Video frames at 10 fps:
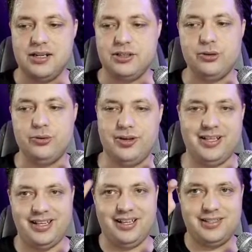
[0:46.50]
to
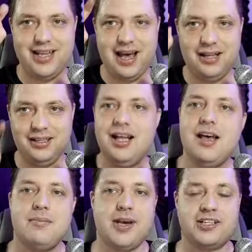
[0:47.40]
sell
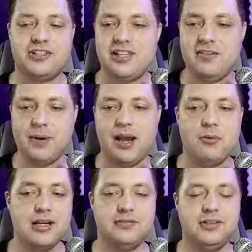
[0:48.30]
pictures of my
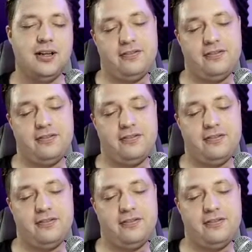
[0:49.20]
wonderful